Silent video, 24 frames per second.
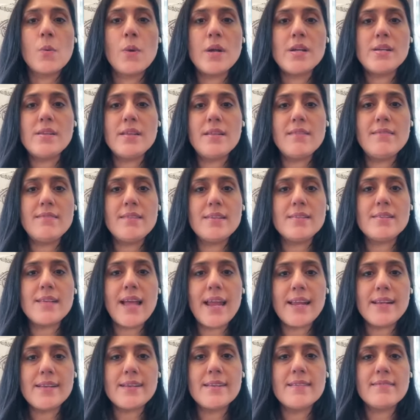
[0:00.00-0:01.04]
what does the
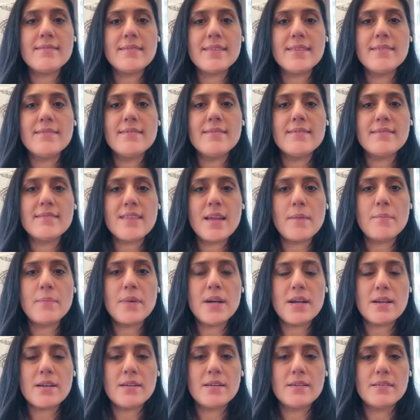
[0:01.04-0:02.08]
tightness in
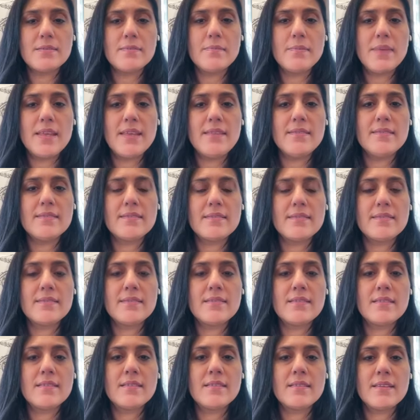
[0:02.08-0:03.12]
stomach
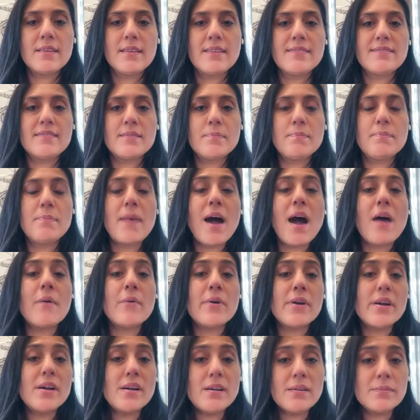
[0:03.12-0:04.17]
means it's a
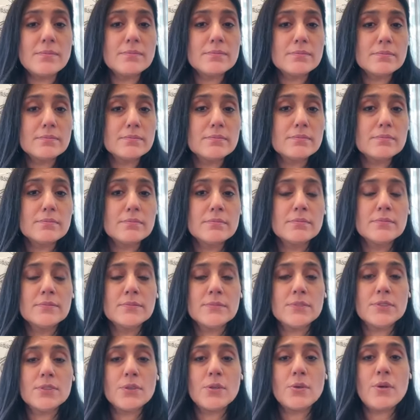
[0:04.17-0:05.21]
power
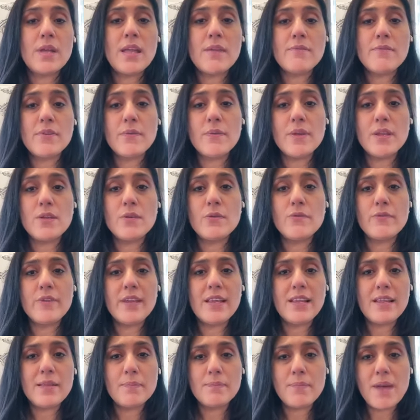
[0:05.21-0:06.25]
so everywhere you're
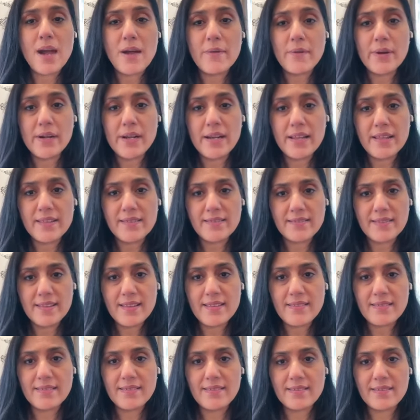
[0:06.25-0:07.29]
feeling
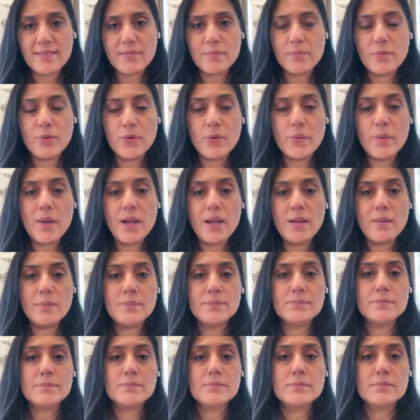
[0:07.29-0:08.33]
powerlessness purva
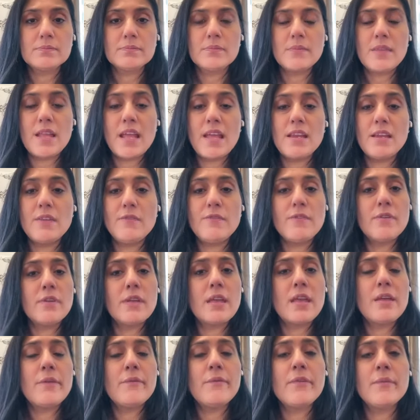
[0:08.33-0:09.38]
and if
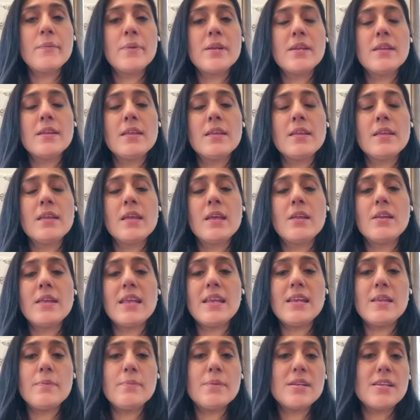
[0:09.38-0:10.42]
you, everybody and
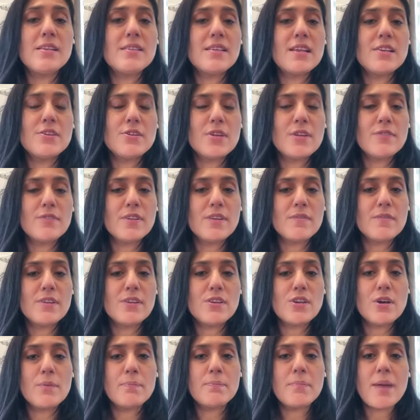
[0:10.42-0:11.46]
anybody that you have
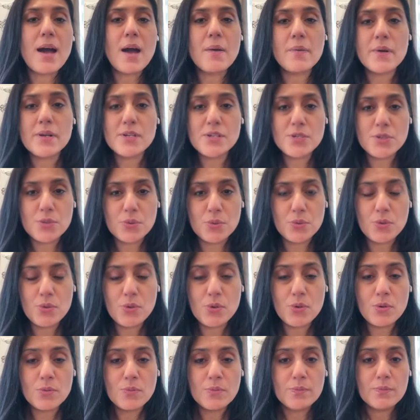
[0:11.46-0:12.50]
given your power
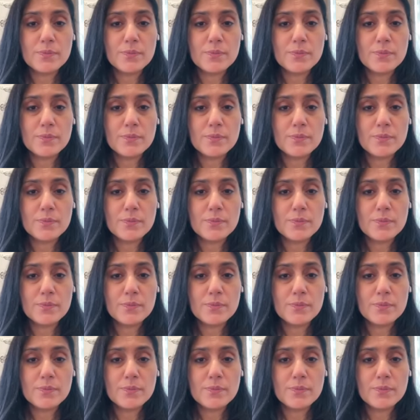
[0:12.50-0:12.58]
to